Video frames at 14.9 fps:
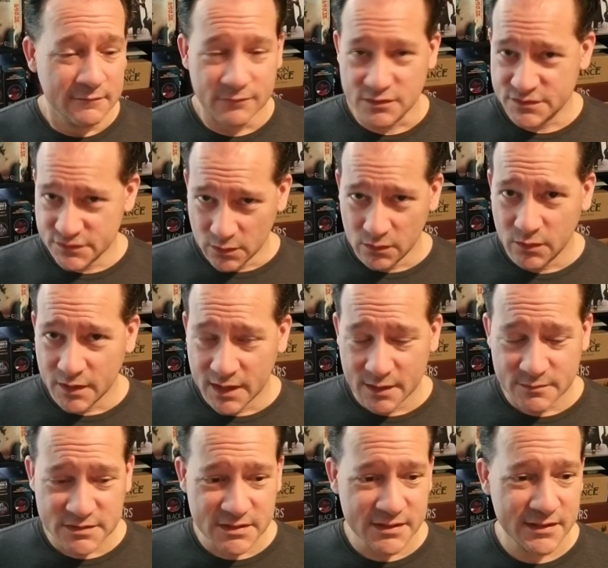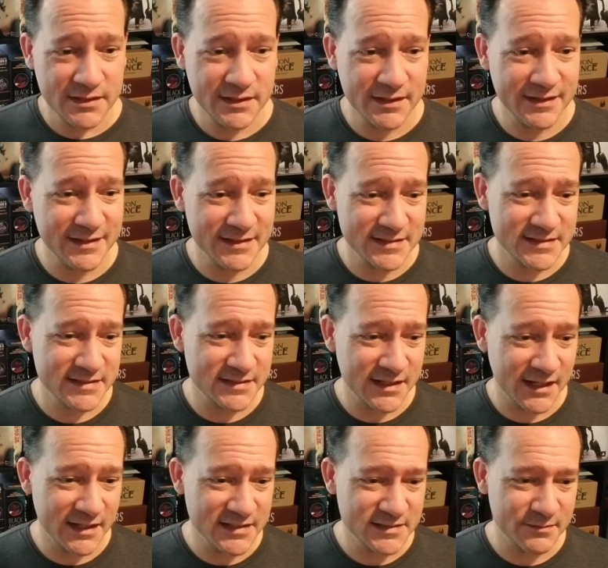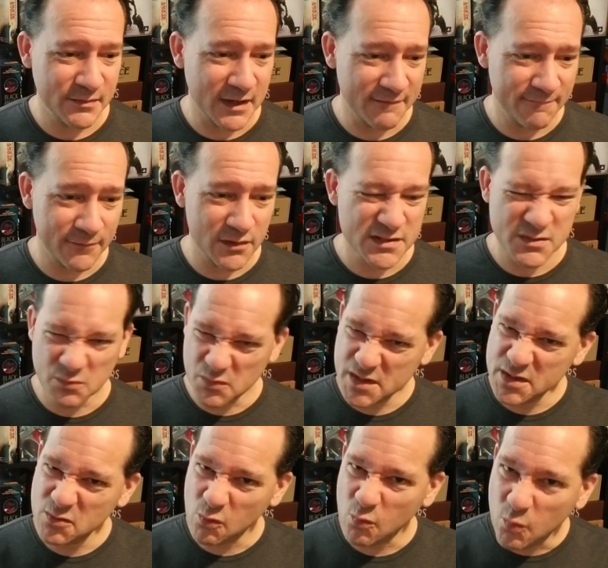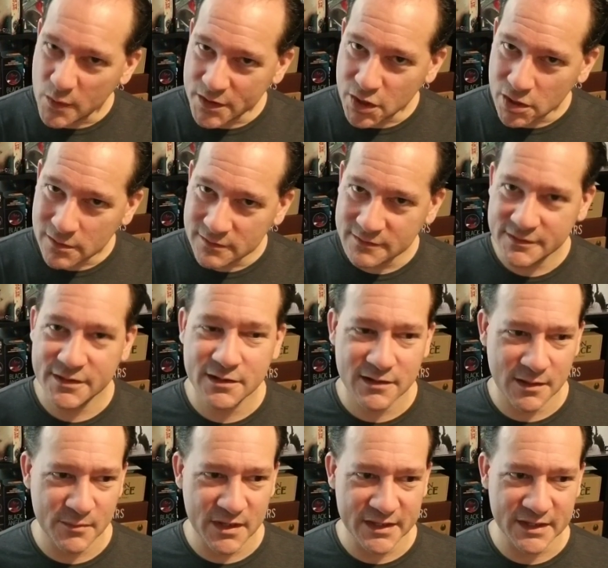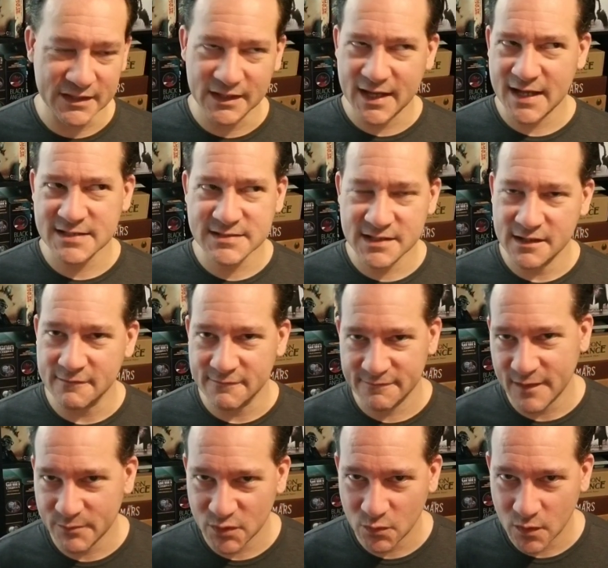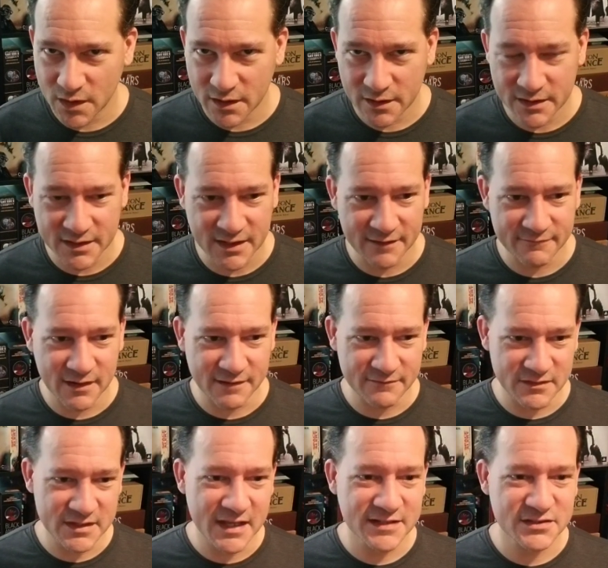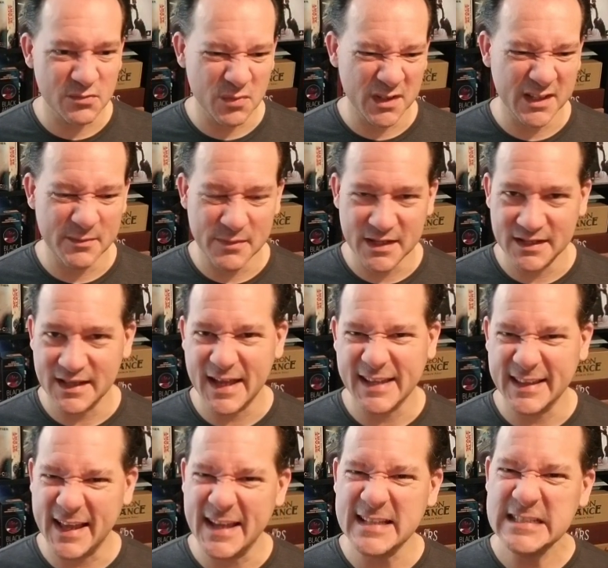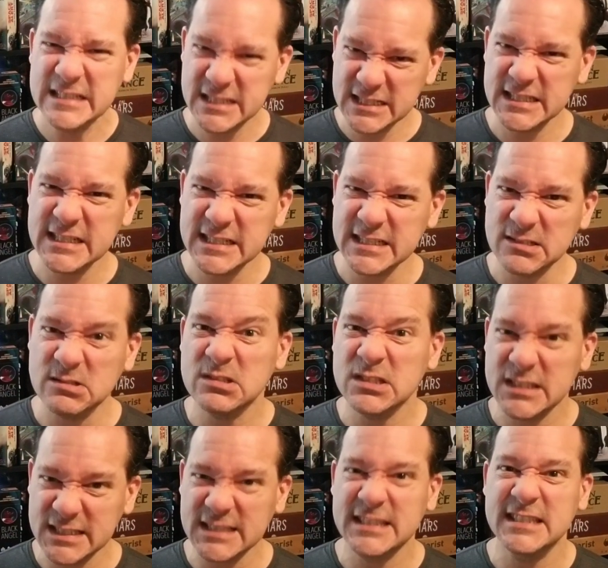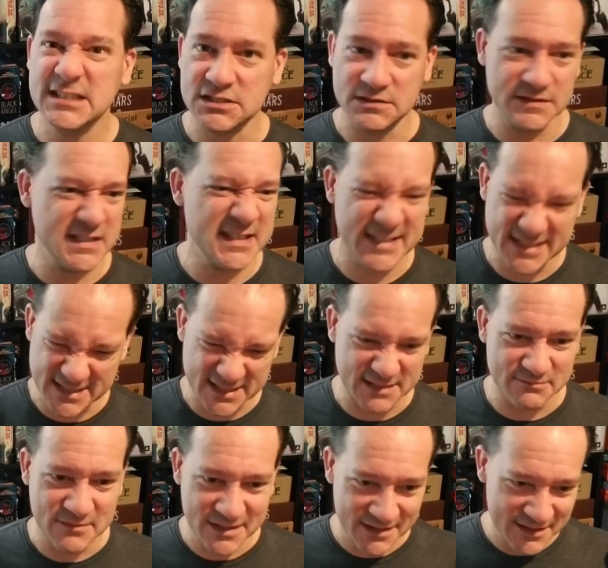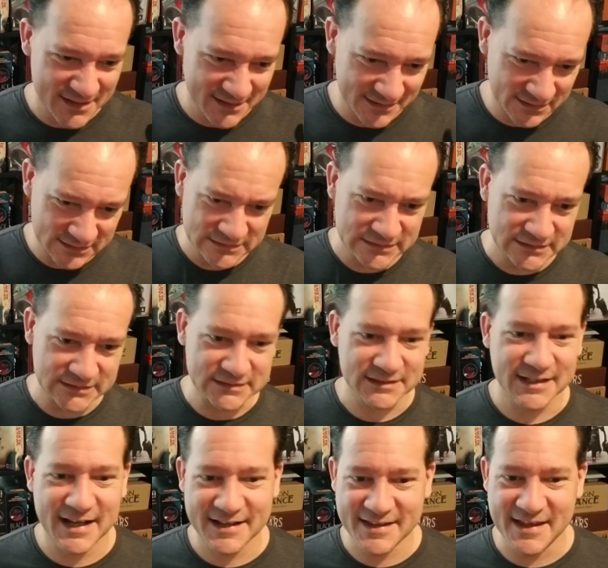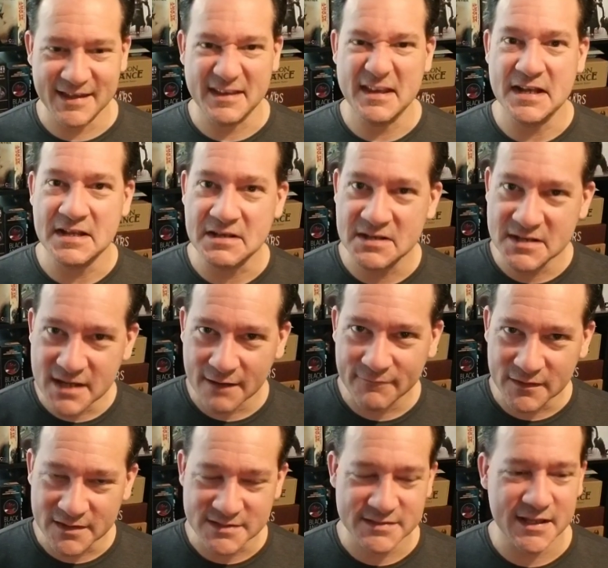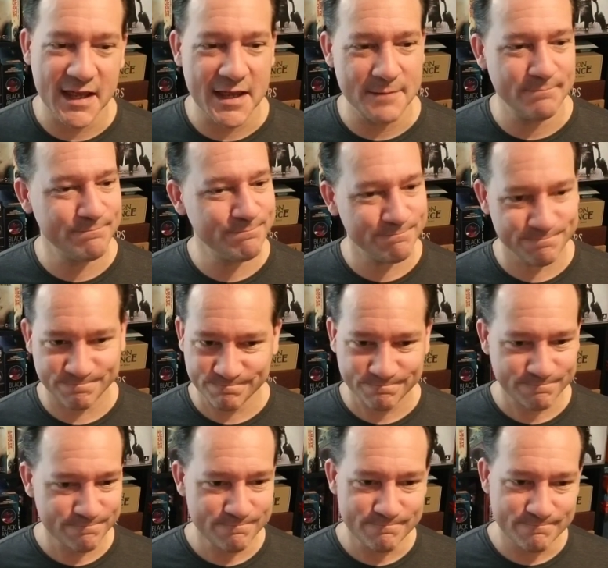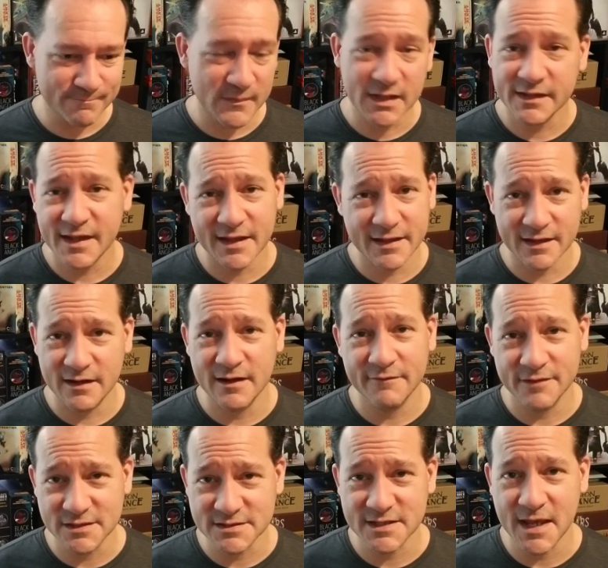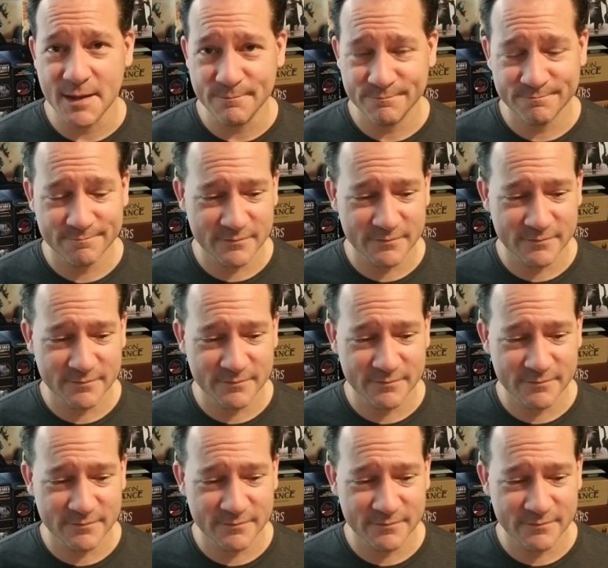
For solo games, this is my first real winner here. I'm on the last day of February, and I've yet to really be like, yeah, oh, this is, oh, I can't get enough of this game. Can't get enough of this game.